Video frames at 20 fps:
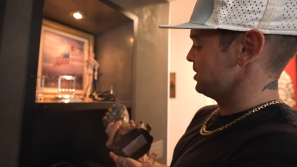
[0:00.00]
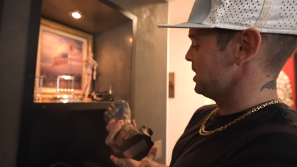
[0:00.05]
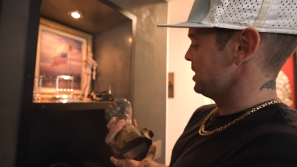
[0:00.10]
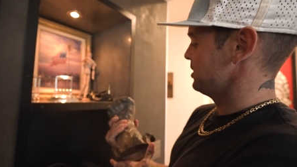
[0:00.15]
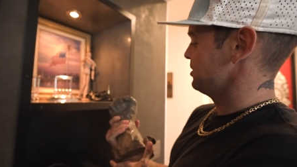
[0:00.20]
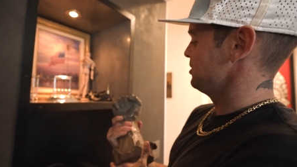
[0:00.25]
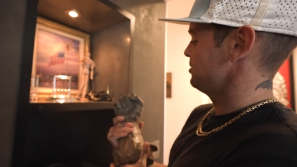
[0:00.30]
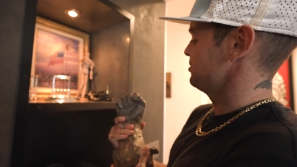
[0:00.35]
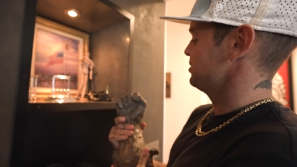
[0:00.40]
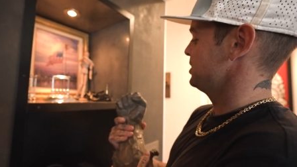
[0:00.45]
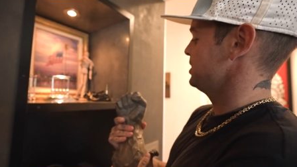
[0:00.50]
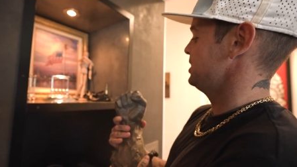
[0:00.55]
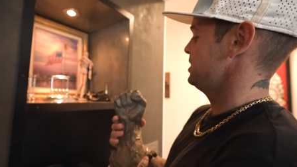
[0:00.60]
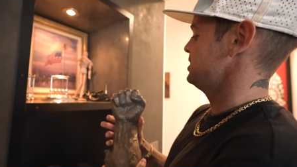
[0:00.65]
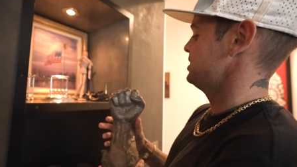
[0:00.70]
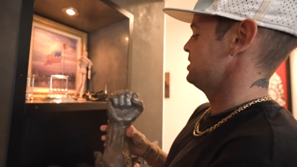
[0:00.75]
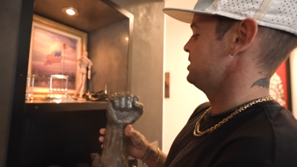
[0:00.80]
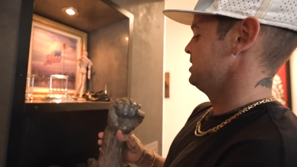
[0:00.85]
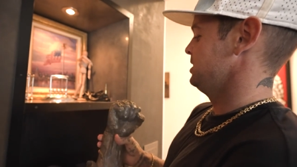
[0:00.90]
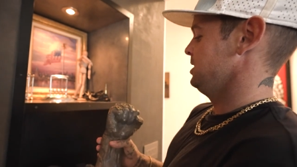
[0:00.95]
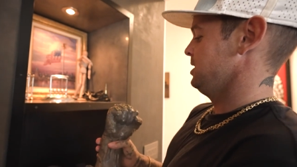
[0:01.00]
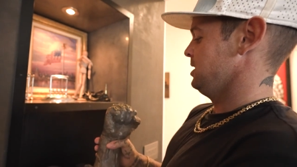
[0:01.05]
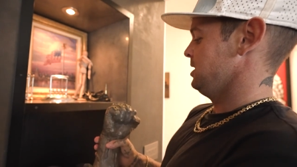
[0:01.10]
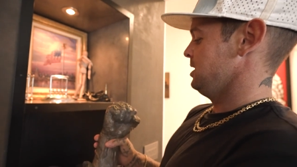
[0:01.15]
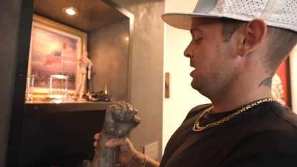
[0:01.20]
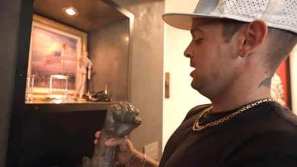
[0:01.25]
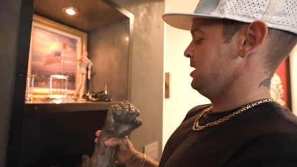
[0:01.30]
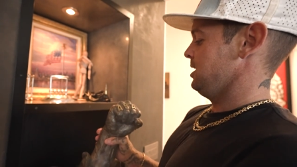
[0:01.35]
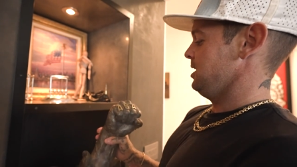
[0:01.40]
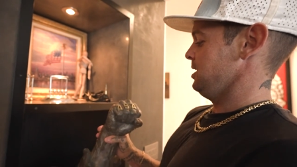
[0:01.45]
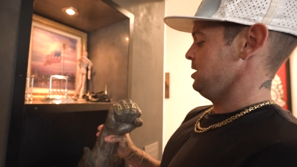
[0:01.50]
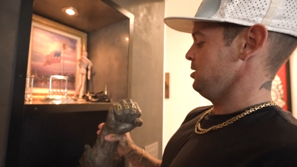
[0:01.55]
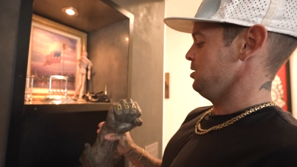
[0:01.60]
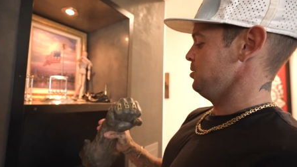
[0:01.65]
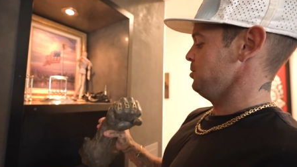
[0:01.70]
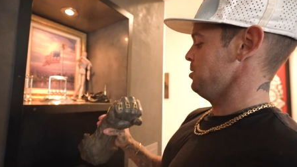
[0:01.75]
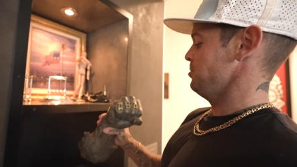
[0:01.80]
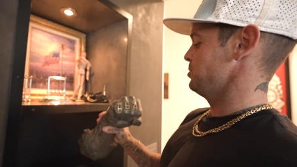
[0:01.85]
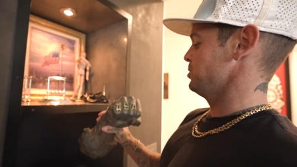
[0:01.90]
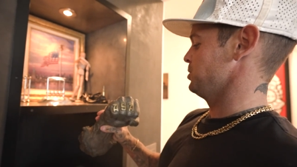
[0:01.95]
Rider of the Year. I
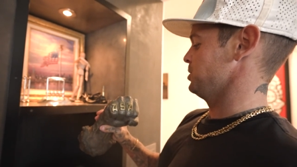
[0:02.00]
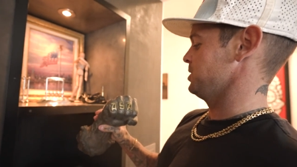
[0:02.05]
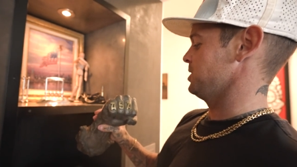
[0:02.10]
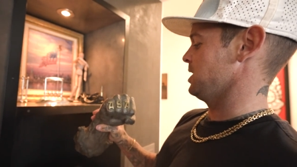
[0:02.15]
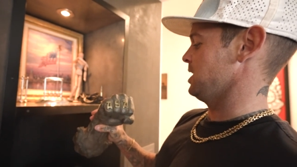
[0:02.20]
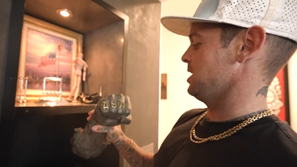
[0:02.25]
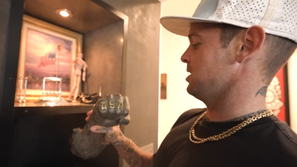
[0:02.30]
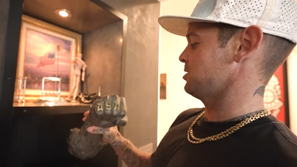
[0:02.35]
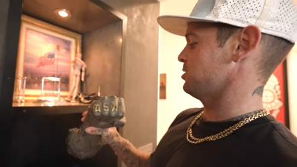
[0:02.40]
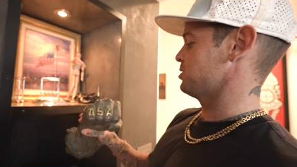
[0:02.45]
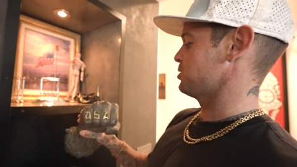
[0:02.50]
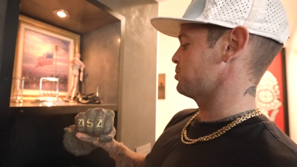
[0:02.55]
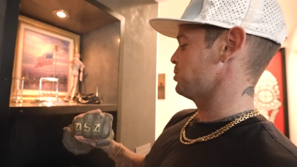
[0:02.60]
don't remember what the Action